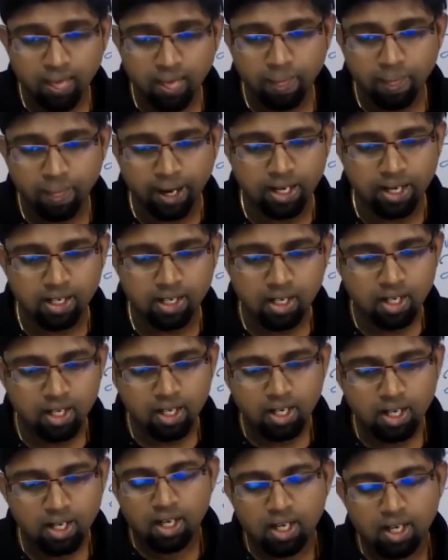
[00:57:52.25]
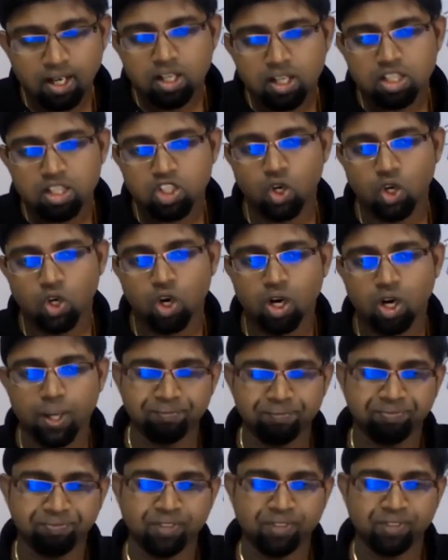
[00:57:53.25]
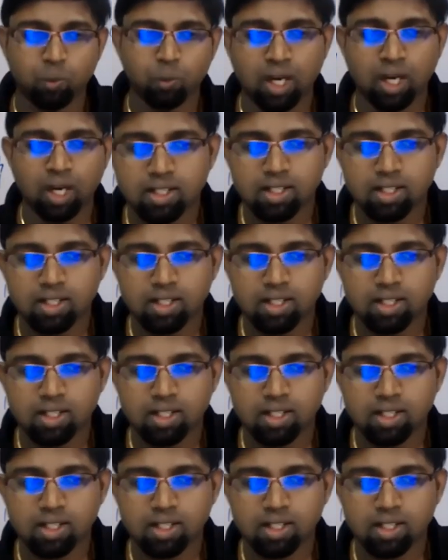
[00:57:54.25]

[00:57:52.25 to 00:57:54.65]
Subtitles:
right? So, well,